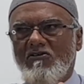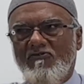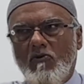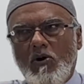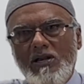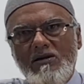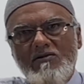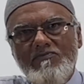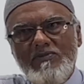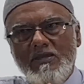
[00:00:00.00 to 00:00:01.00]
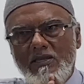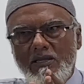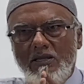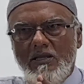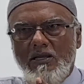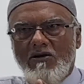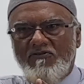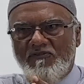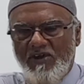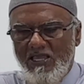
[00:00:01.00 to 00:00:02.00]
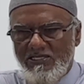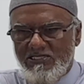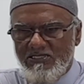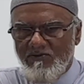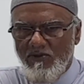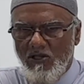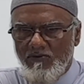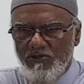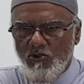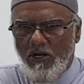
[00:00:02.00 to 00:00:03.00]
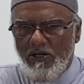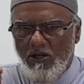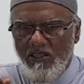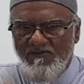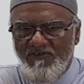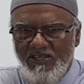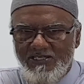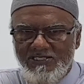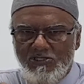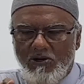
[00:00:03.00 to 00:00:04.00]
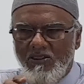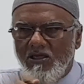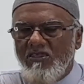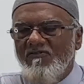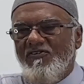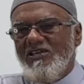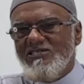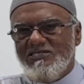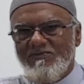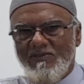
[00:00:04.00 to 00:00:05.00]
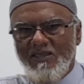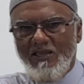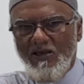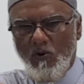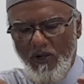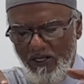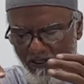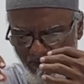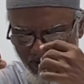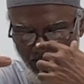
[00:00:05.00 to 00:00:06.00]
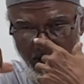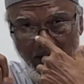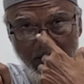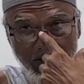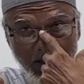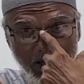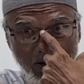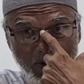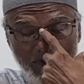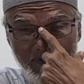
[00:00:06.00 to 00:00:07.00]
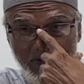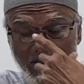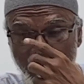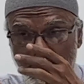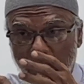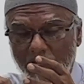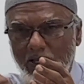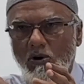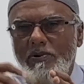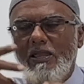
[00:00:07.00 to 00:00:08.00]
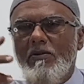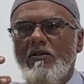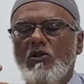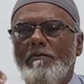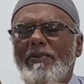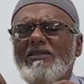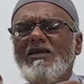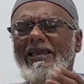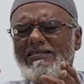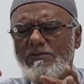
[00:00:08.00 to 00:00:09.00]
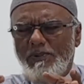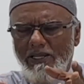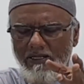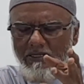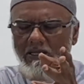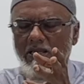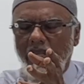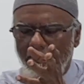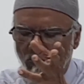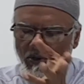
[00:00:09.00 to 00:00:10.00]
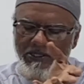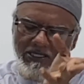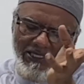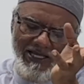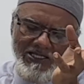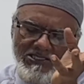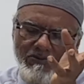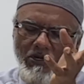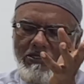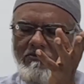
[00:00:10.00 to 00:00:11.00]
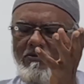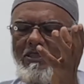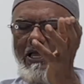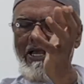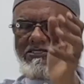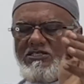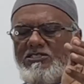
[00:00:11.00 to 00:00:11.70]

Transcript: of one phase to another phase to another phase, when, you know, and they will be able to better explain in more details. But as a